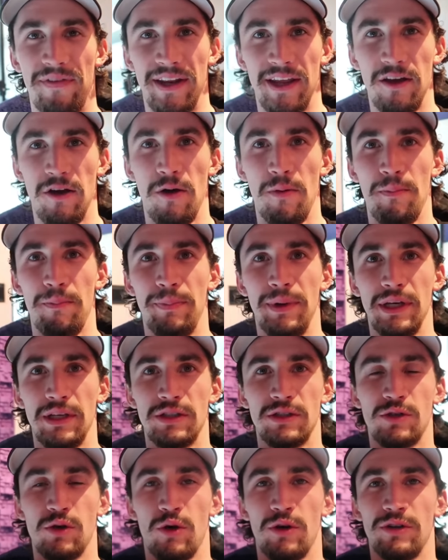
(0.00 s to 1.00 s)
video. Be
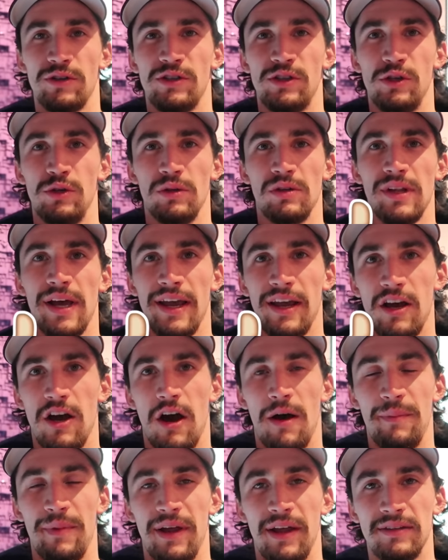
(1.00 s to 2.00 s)
sure to like,
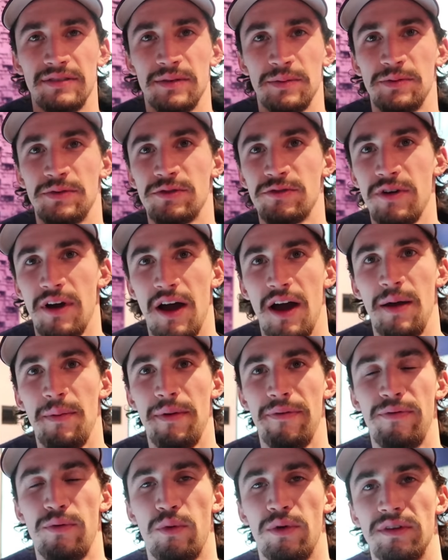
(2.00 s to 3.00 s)
comment, and subscribe
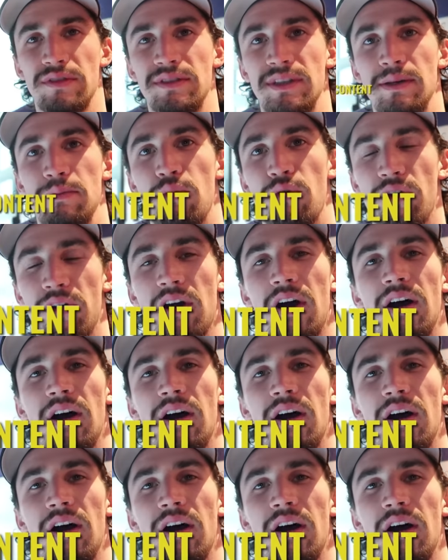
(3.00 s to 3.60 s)
if you want to see more